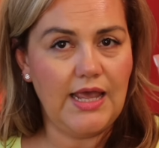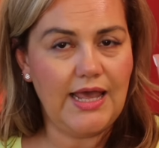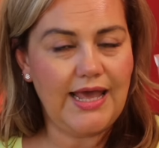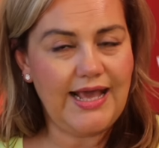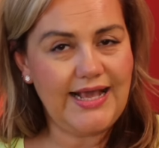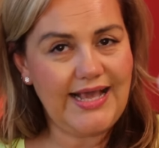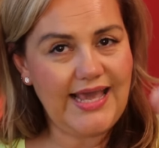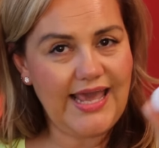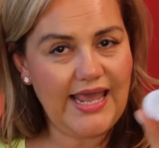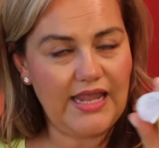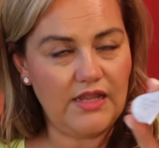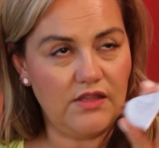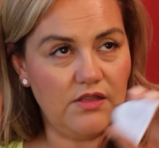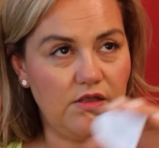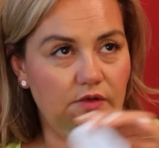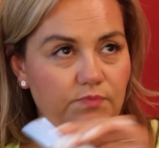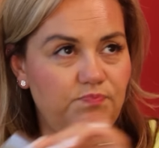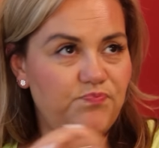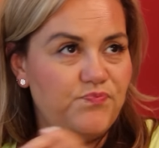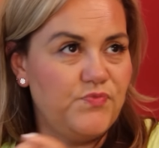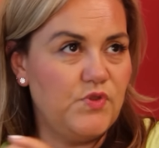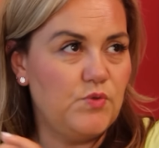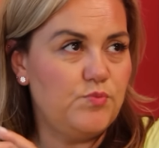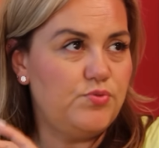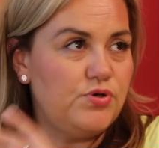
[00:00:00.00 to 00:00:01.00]
Again,
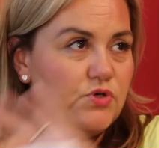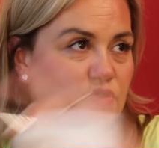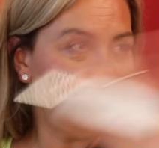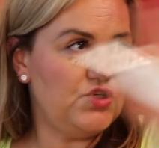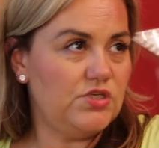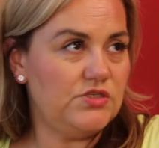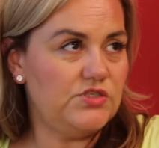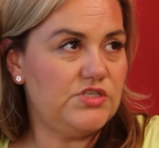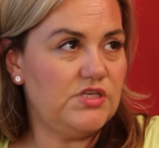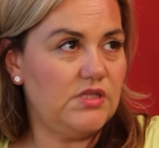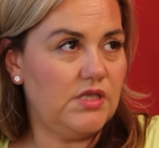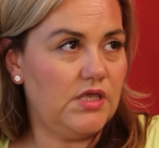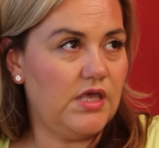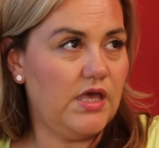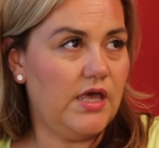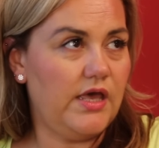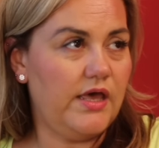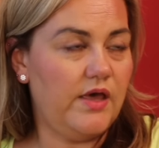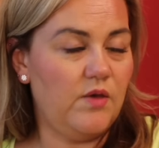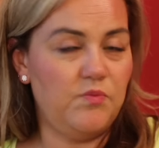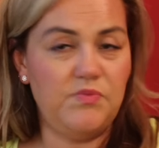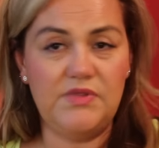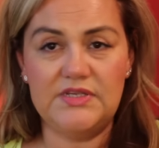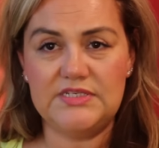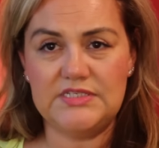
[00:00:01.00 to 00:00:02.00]
pushing to the
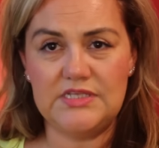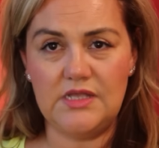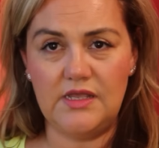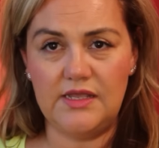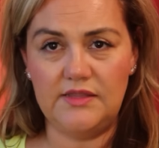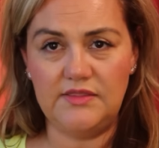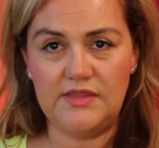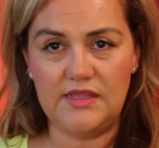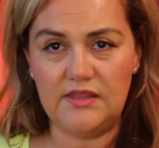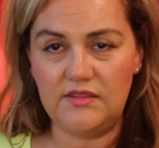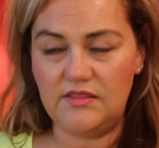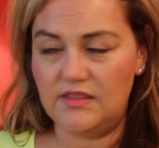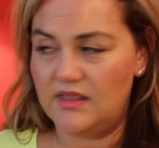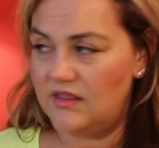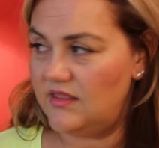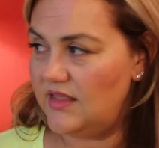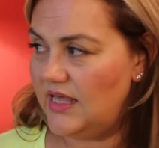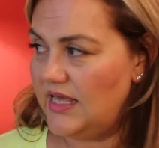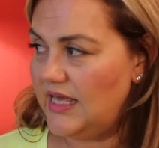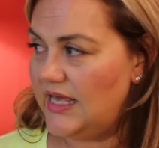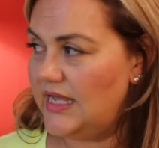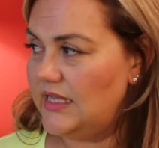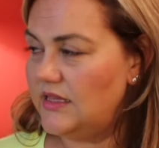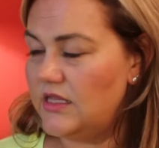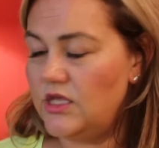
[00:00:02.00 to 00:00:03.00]
curb the, the, the
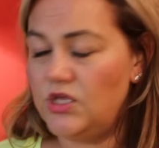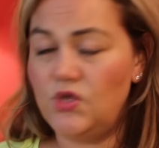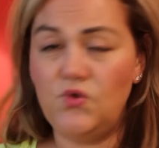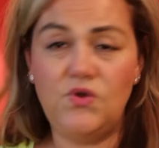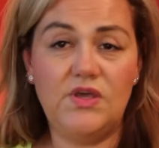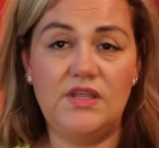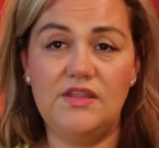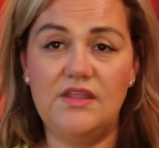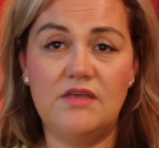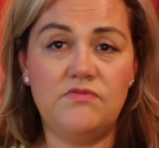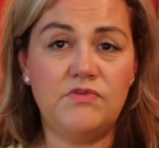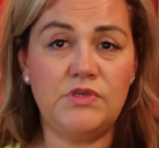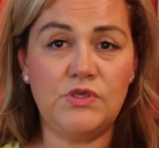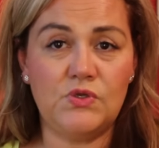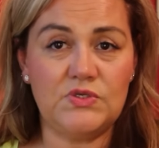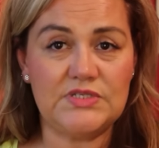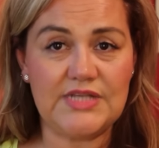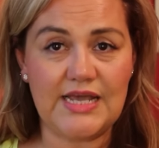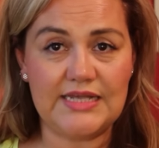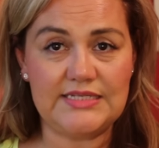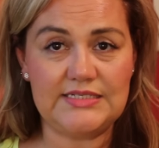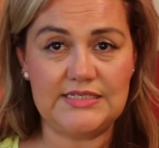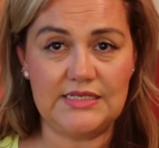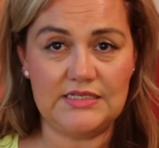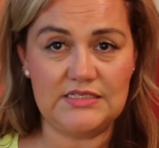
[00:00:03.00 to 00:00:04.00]
thinking that you can never use
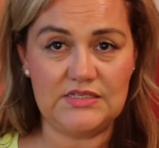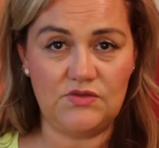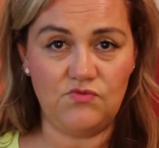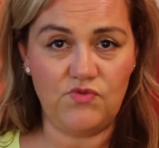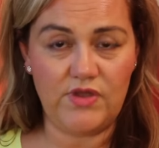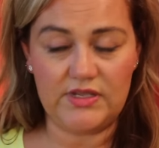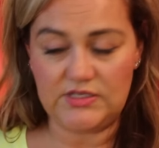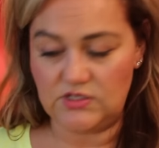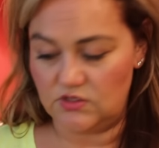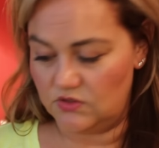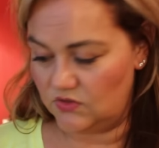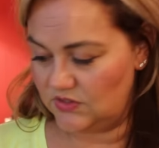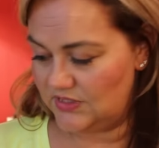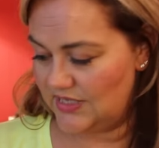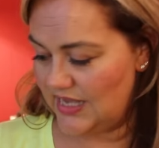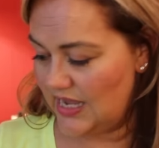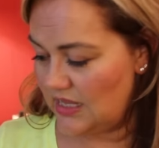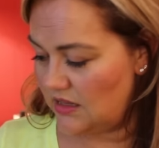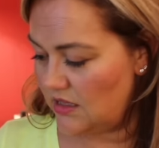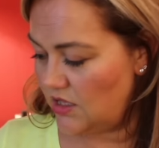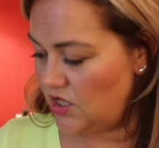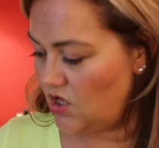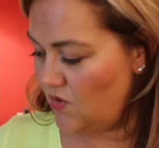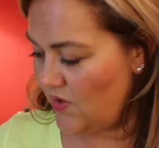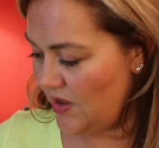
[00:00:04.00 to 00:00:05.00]
acids and retinol
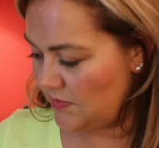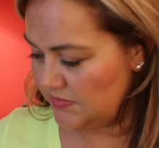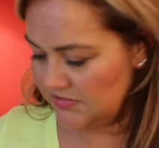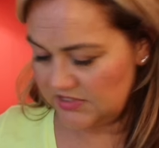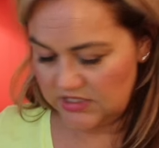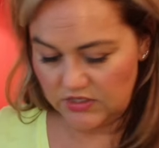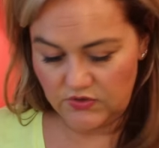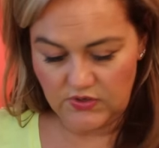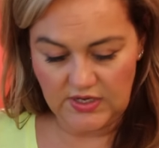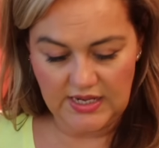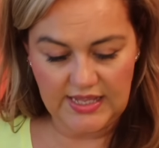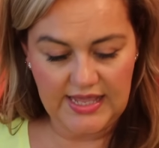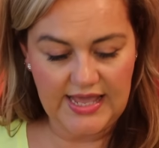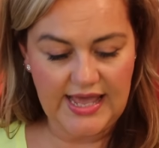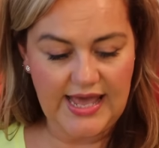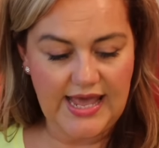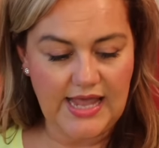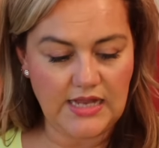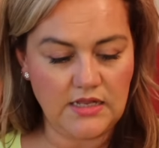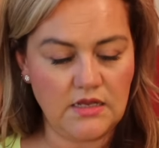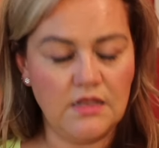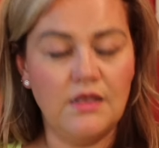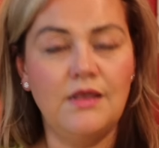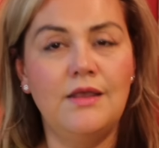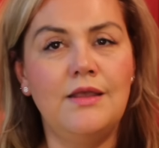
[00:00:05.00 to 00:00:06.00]
together. You absolutely
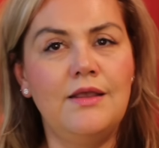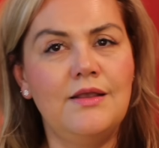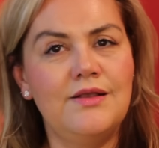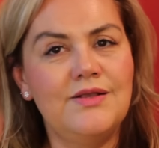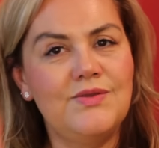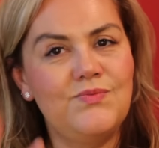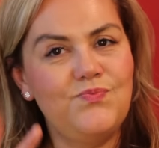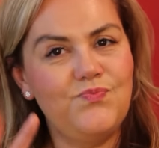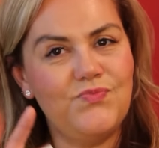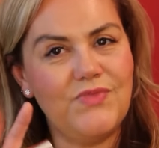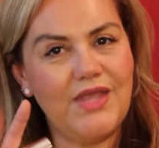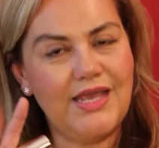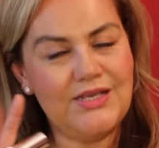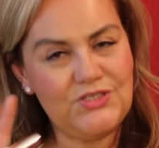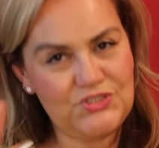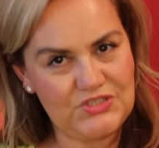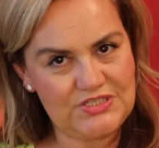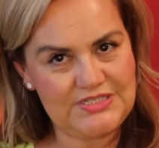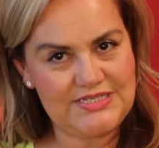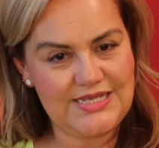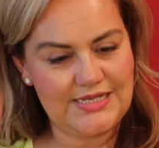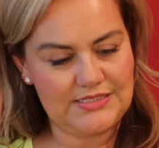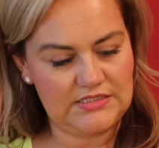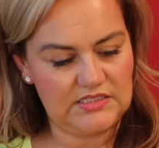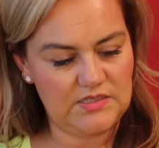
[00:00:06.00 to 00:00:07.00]
can it
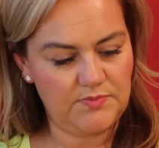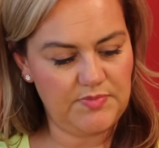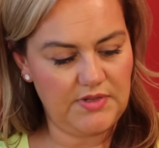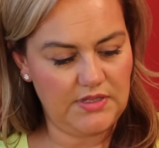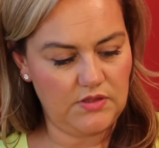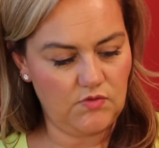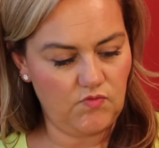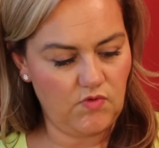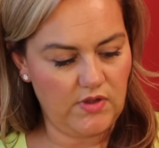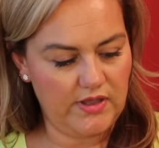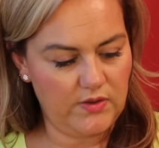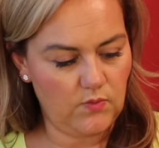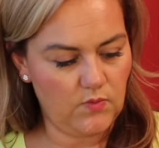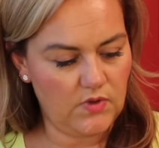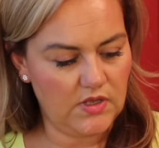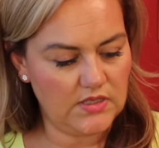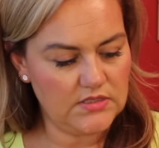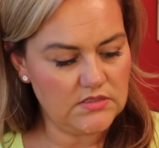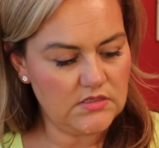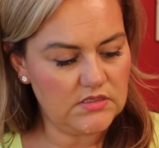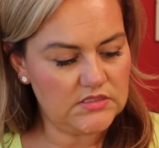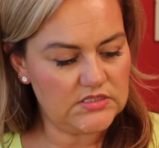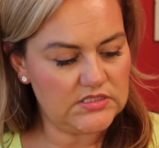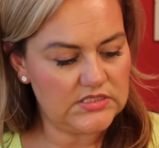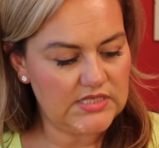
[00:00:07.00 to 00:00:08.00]
just has to be the right
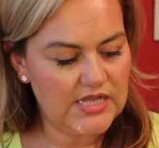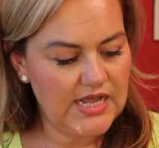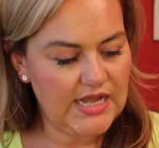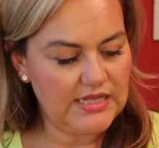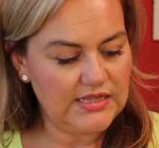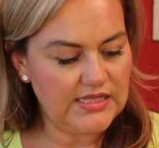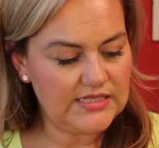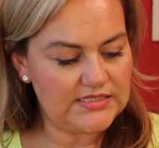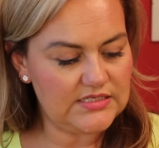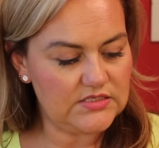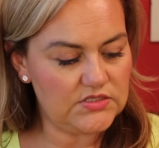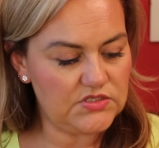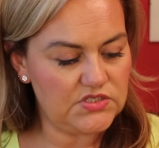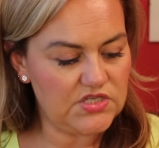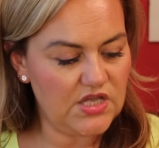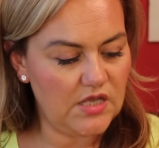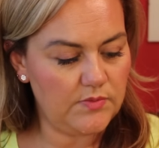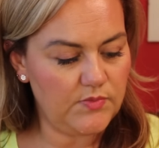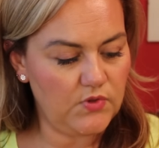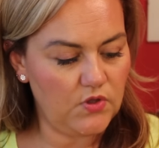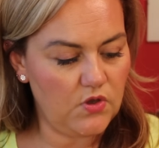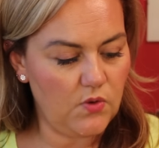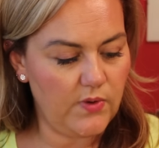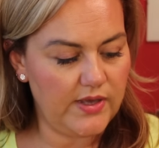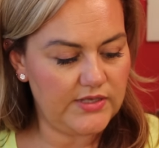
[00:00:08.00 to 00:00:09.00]
ones. And this is
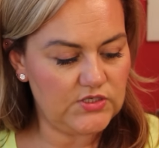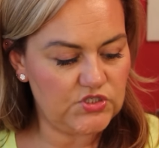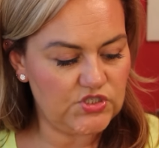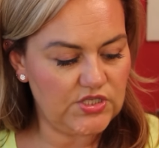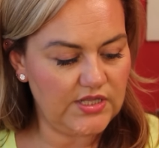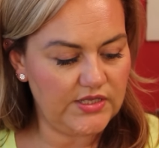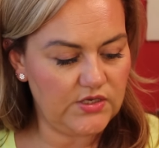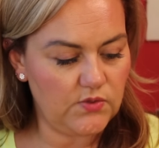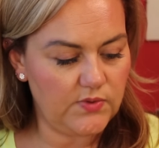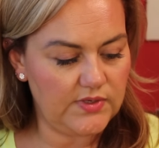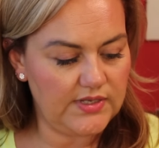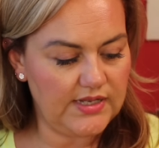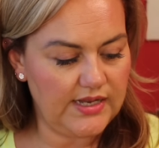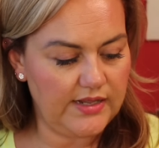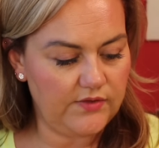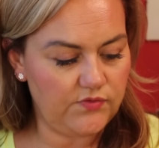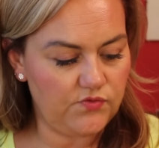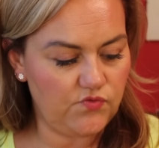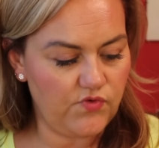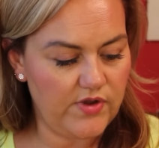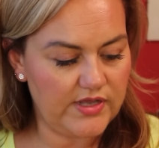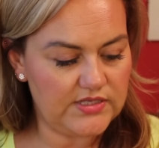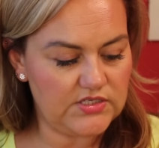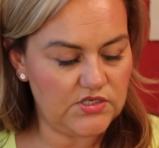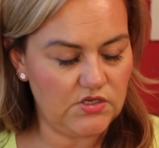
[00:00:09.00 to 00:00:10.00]
Dermal Quench Liquid
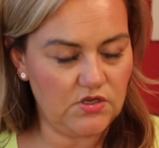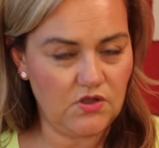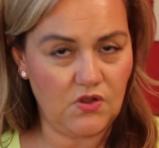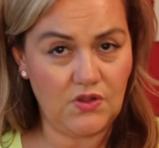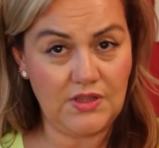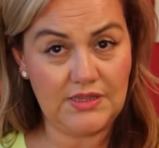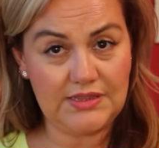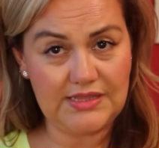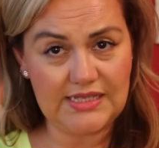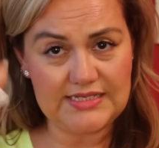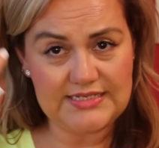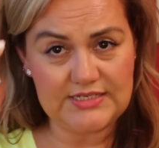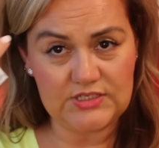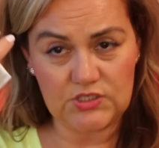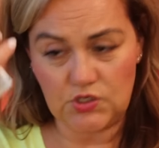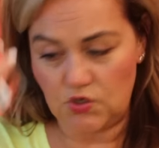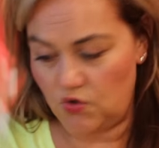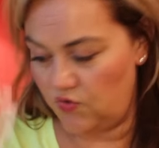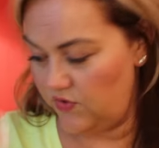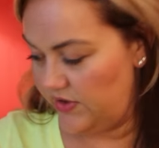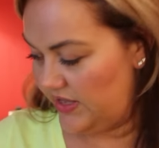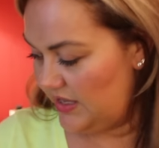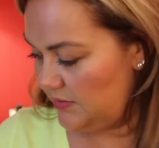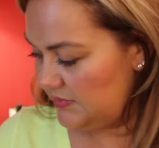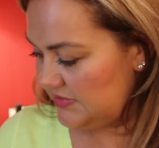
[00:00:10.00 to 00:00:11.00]
Lift Retinol. This is a
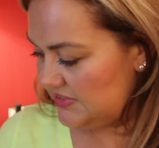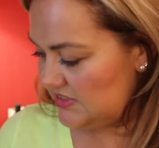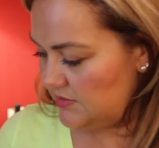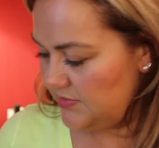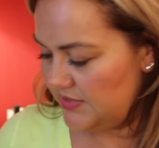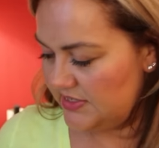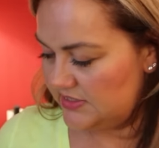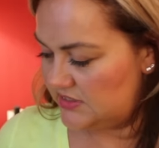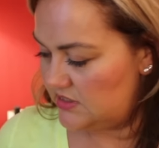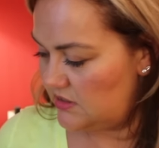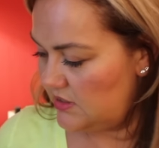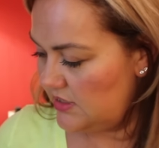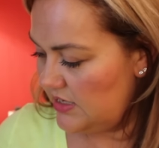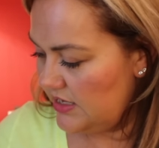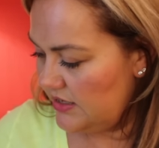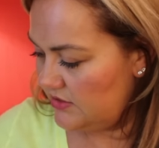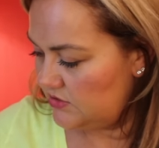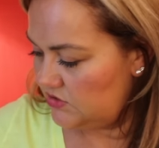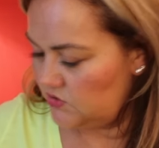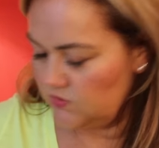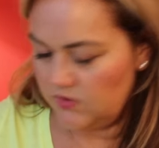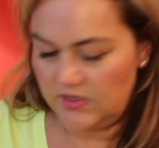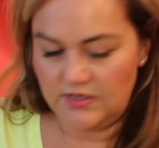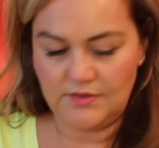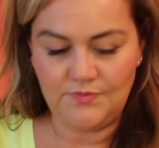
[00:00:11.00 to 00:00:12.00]
cream similar to the
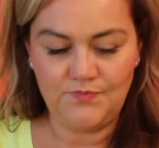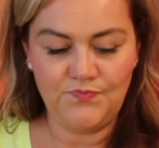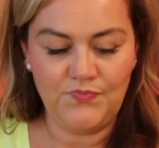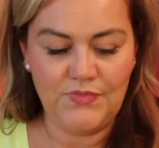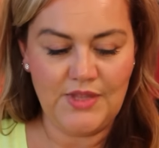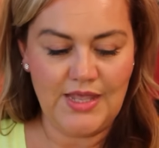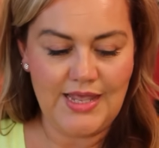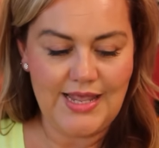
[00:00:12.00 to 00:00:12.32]
last one.